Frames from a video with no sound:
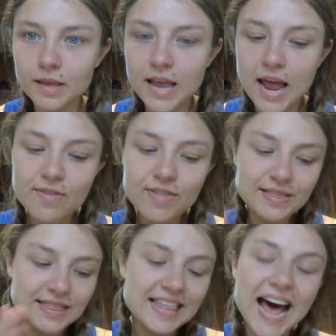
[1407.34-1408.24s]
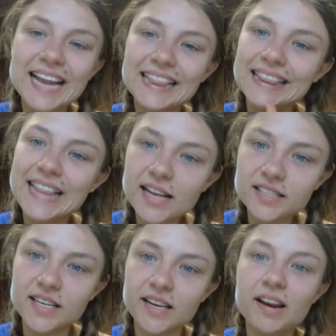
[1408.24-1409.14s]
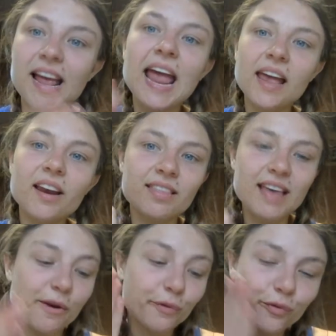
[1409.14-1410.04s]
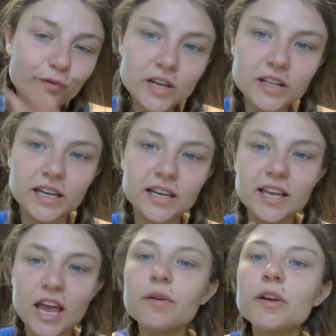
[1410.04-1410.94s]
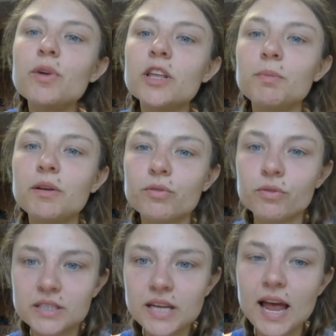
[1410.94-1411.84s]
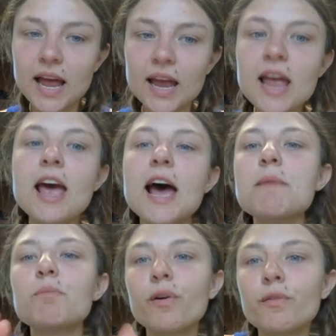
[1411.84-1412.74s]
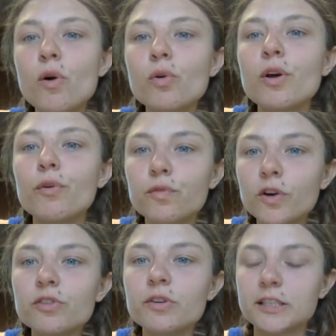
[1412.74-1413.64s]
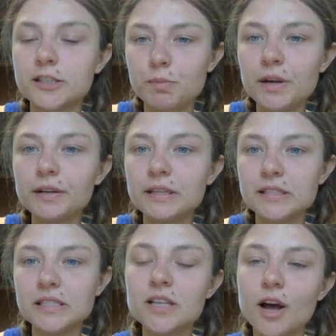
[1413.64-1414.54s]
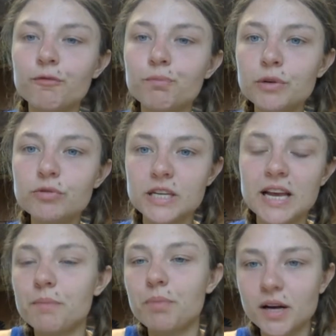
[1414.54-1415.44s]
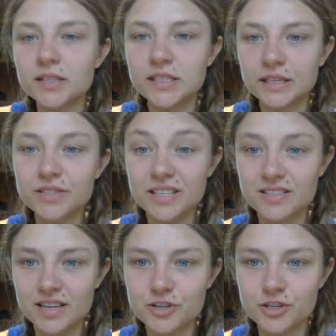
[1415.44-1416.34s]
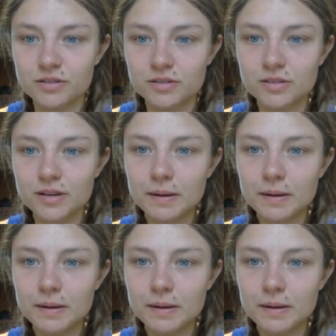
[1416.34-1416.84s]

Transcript: And then that lesson and that feeling carry with me through the day and provoke further experiences of beauty and positive sensations.